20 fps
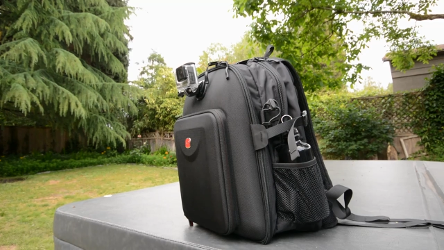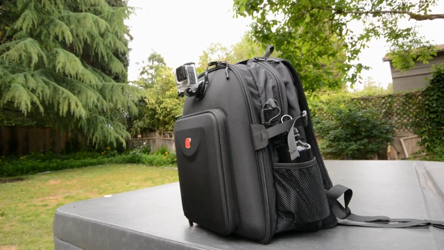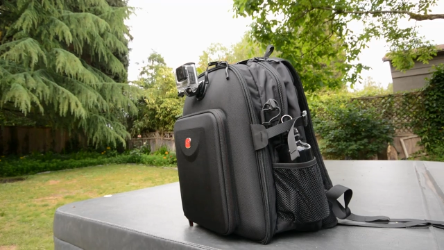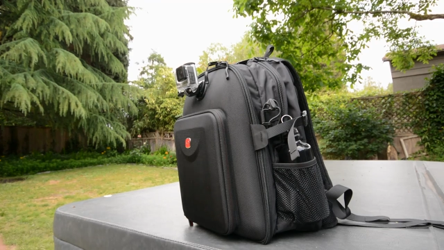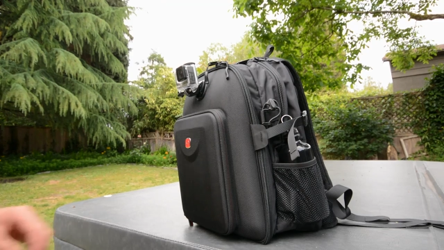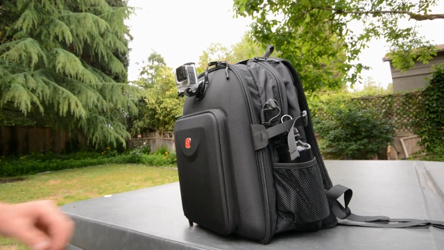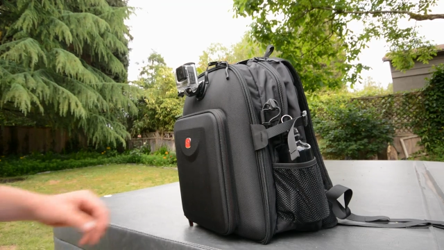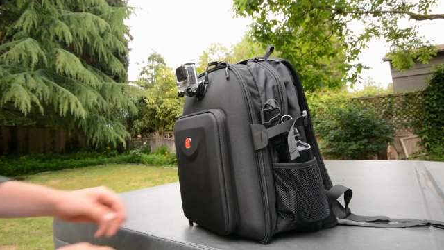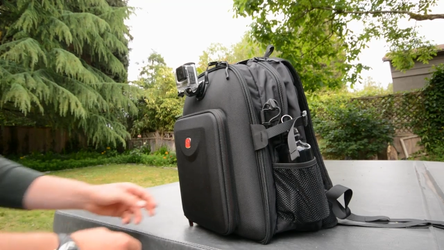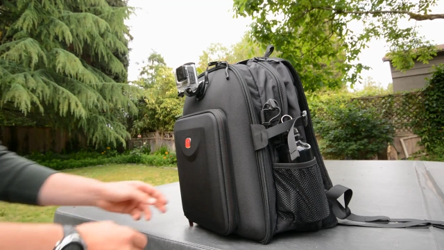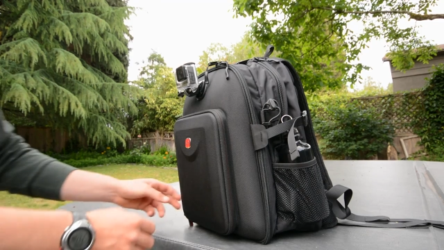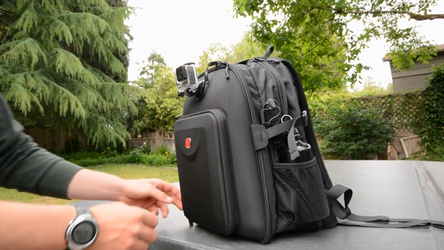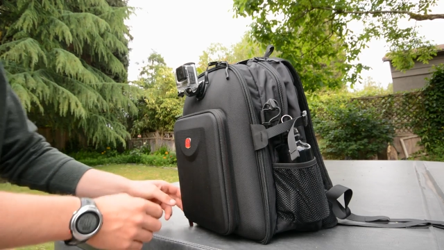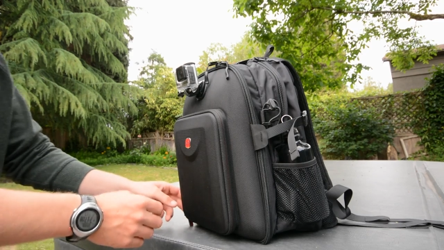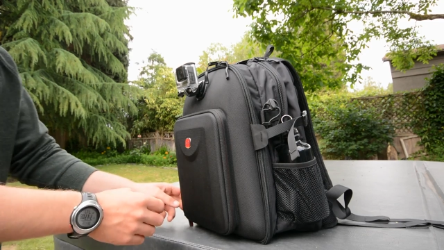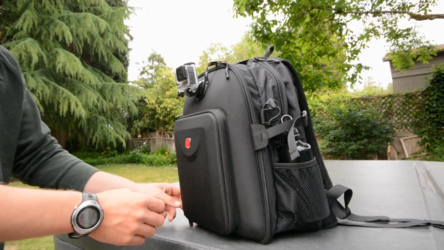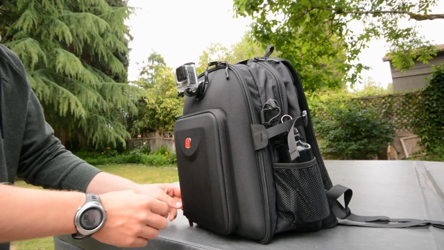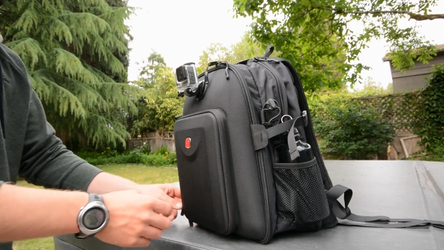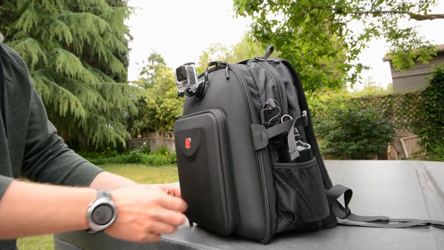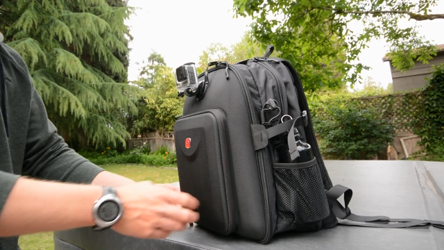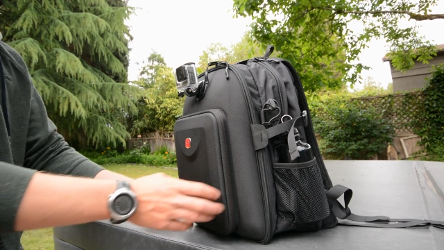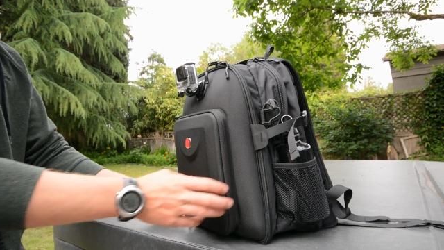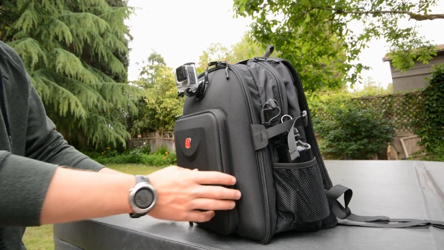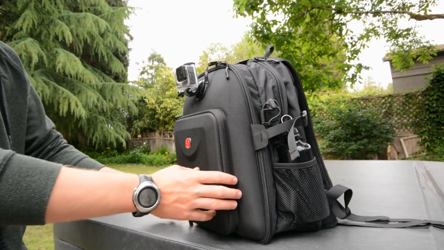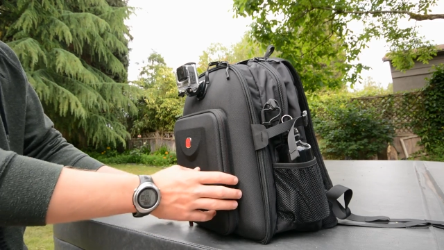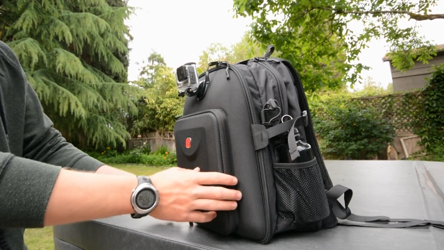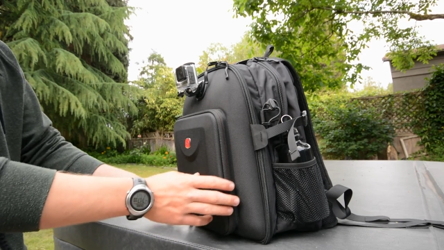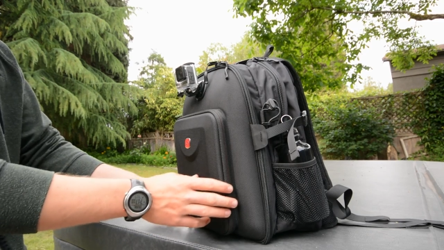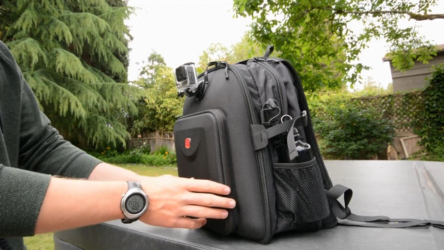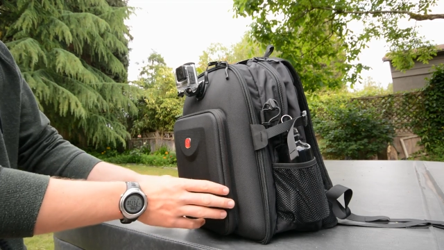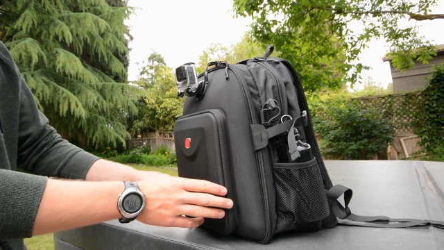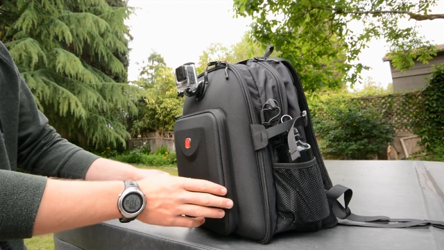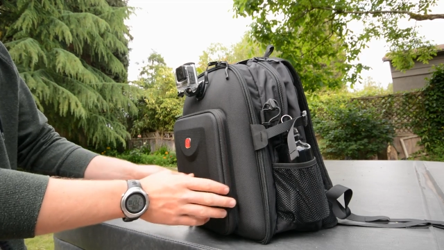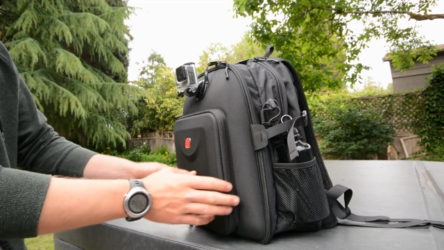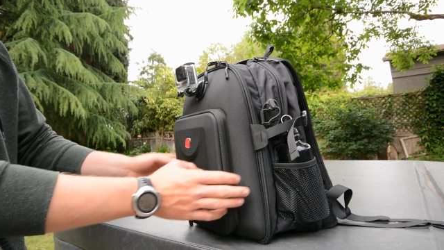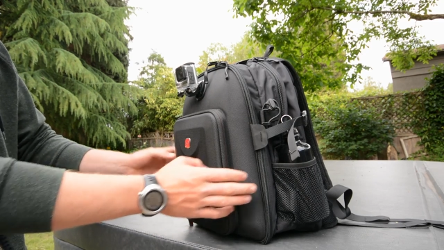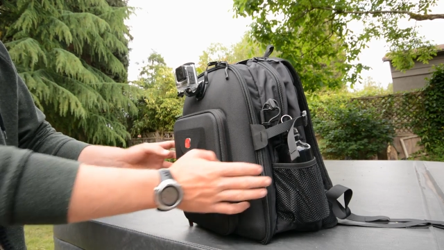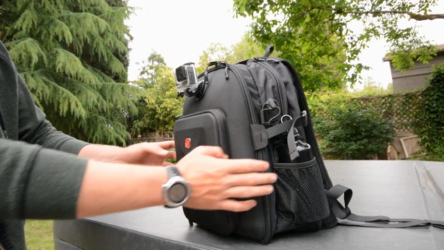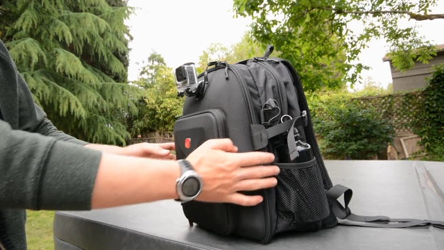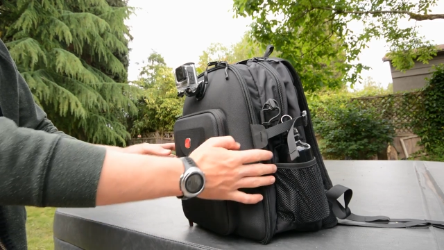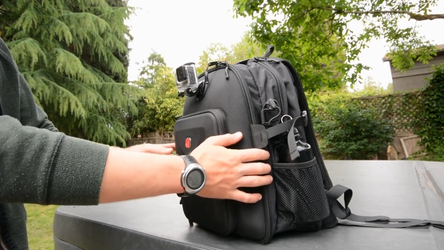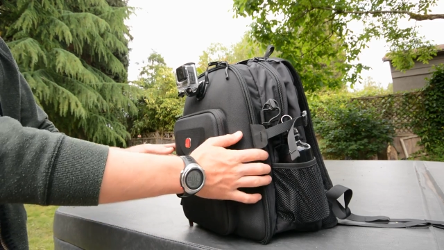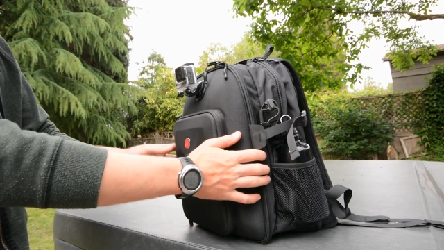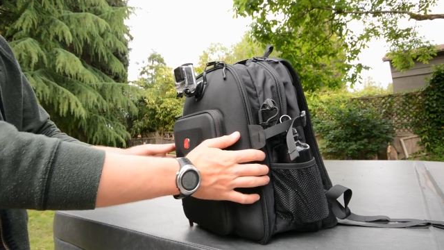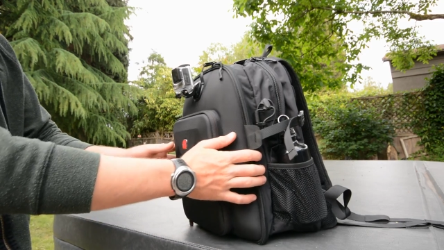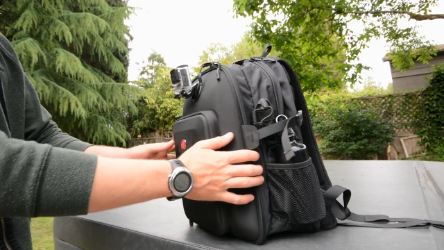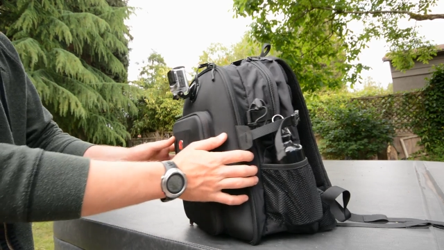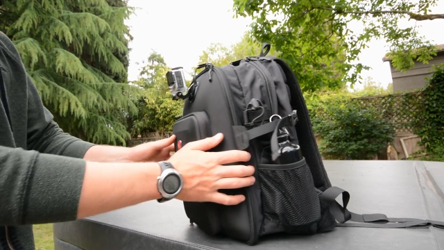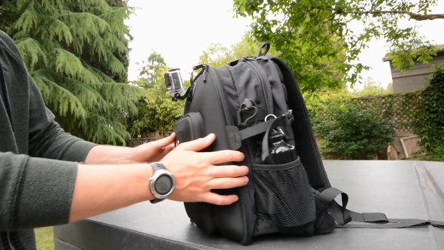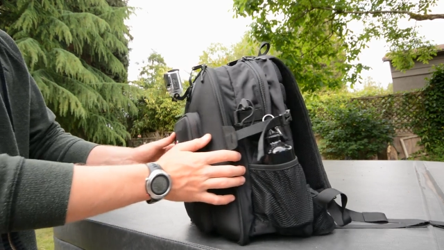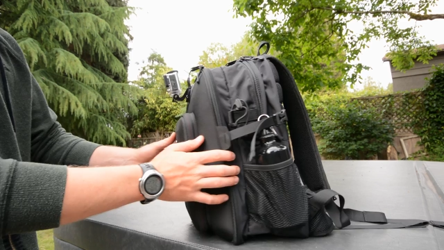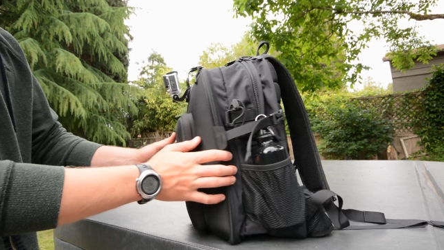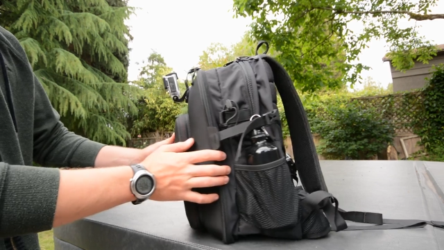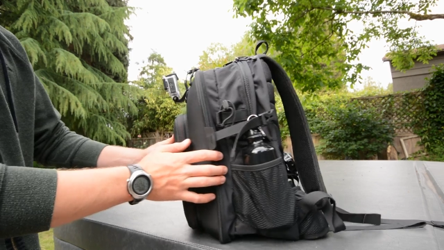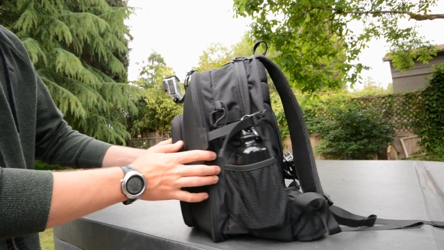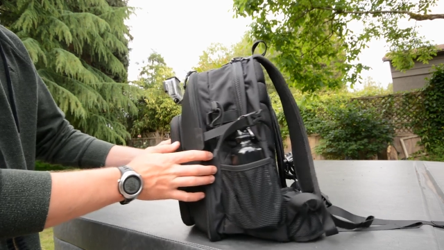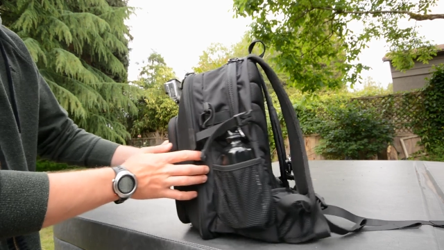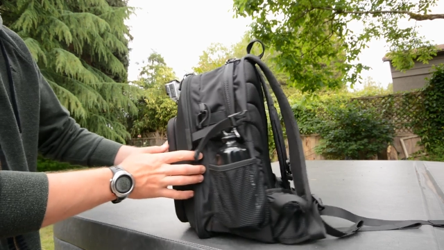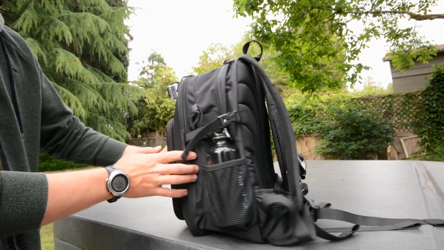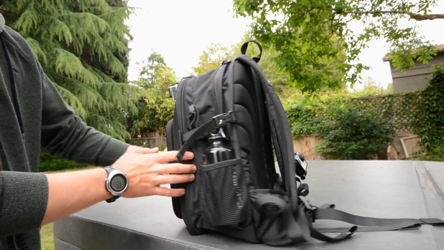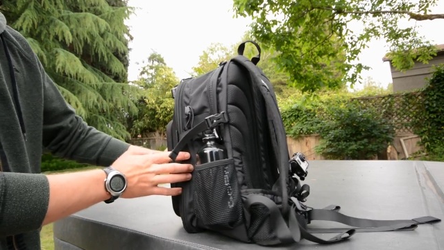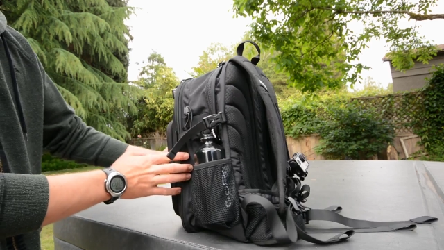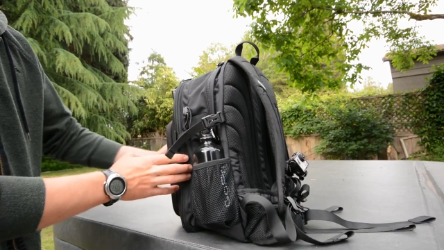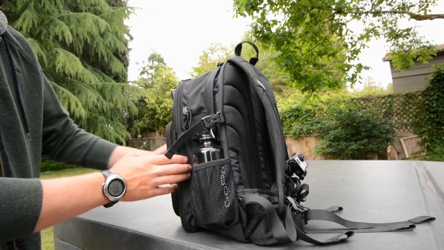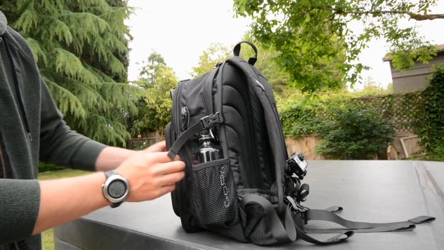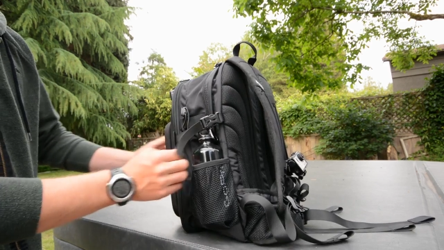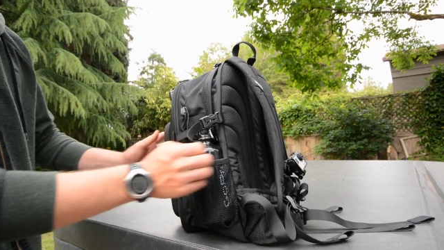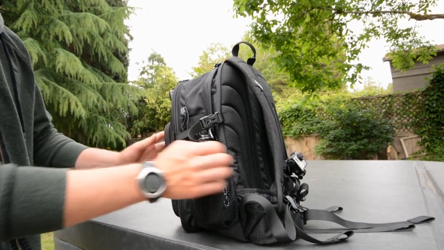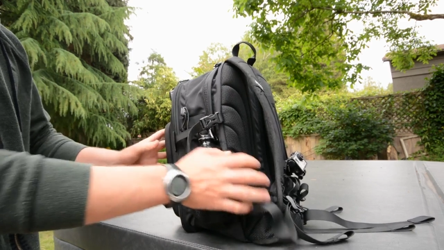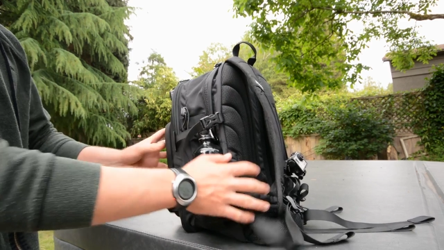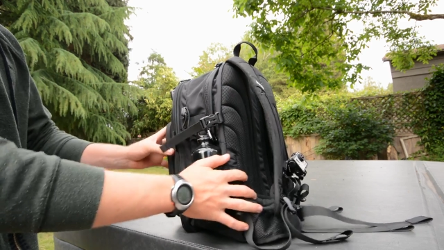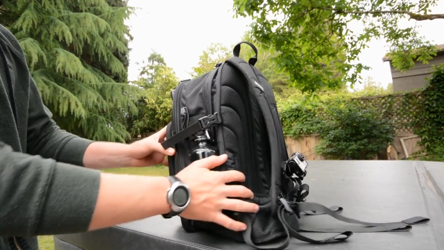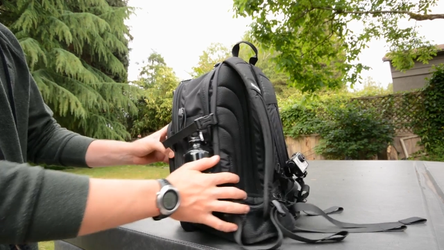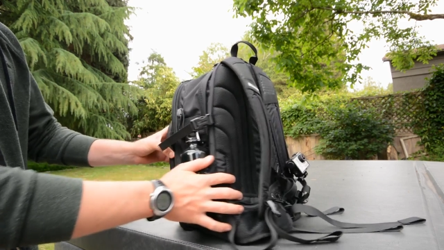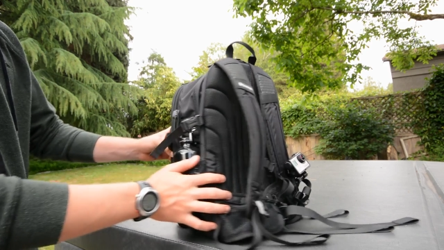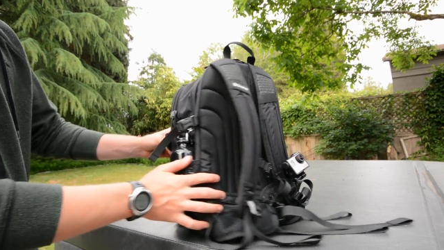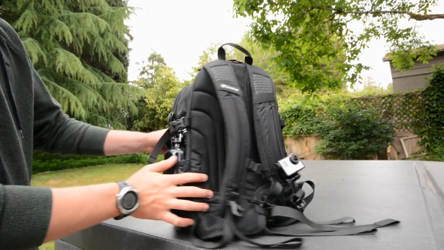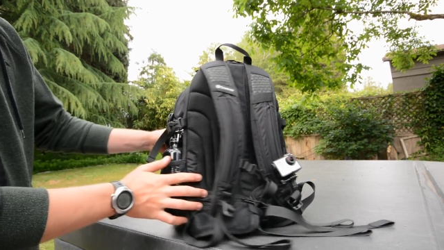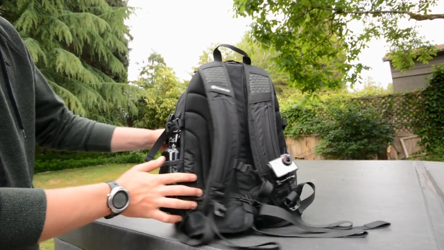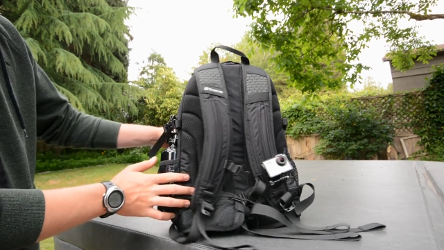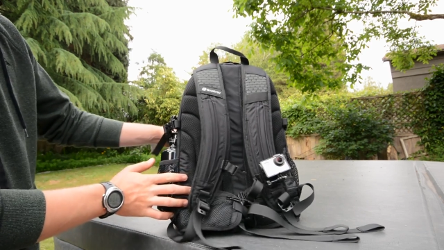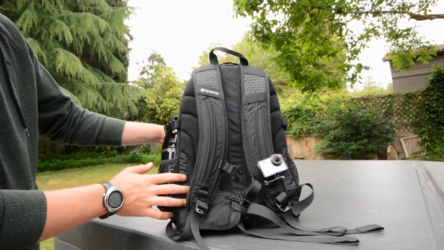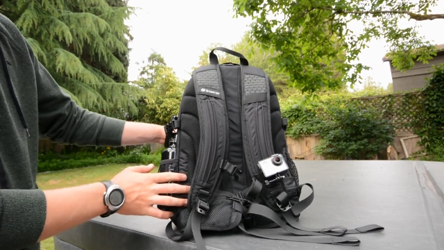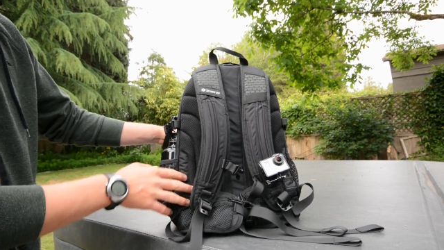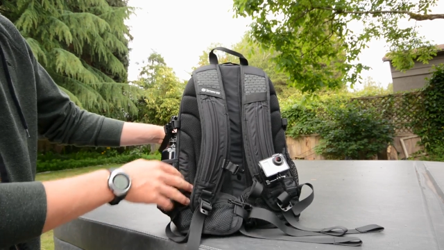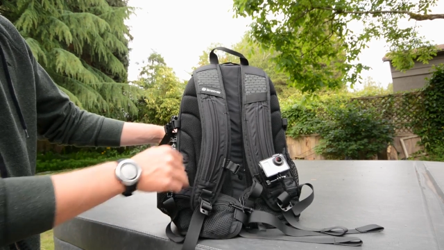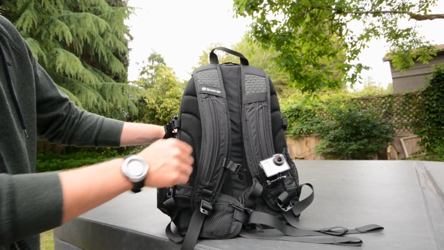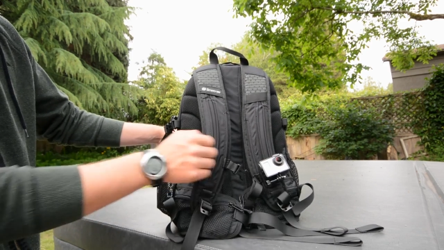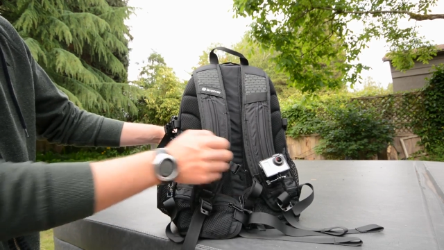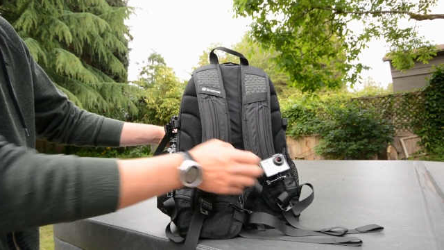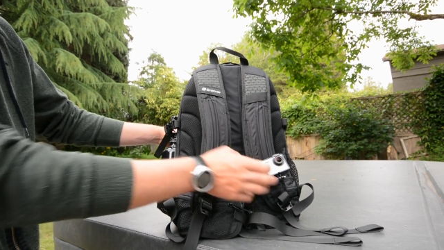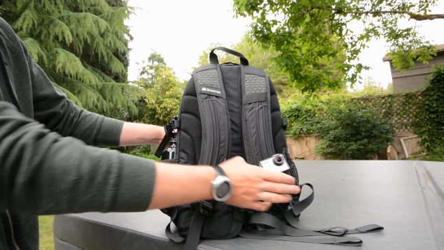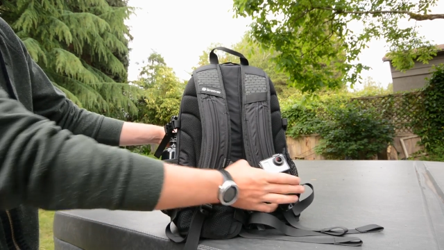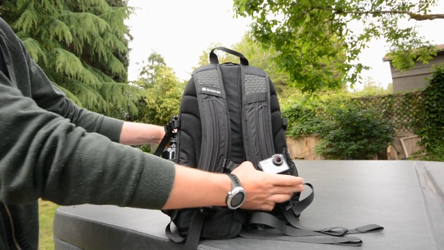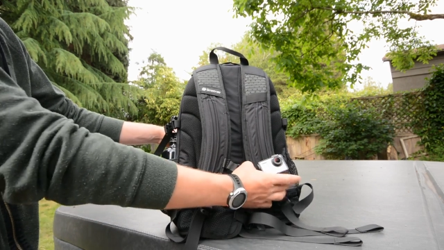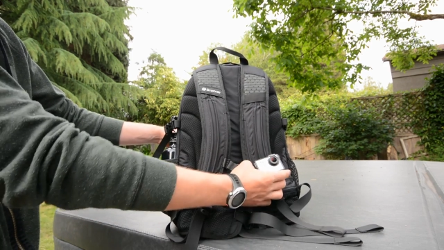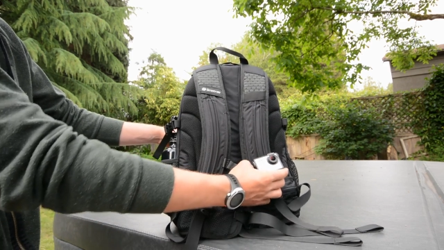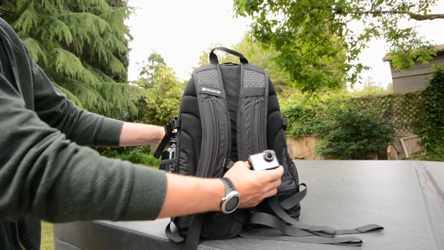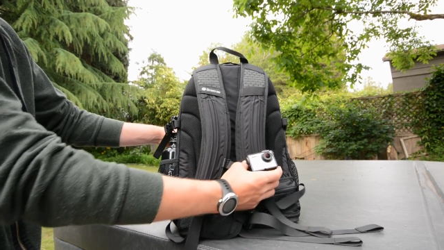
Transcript: Nobody's mouth can be seen.